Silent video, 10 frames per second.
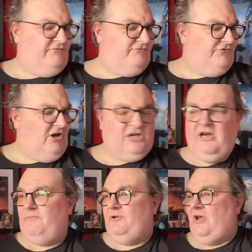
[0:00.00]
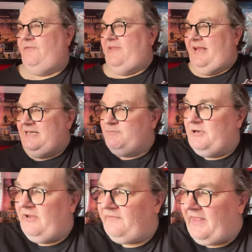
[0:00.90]
Well, I can't put it over there. Let's put
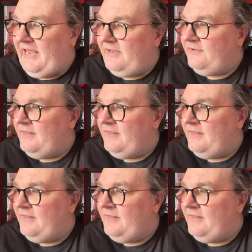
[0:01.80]
it over there.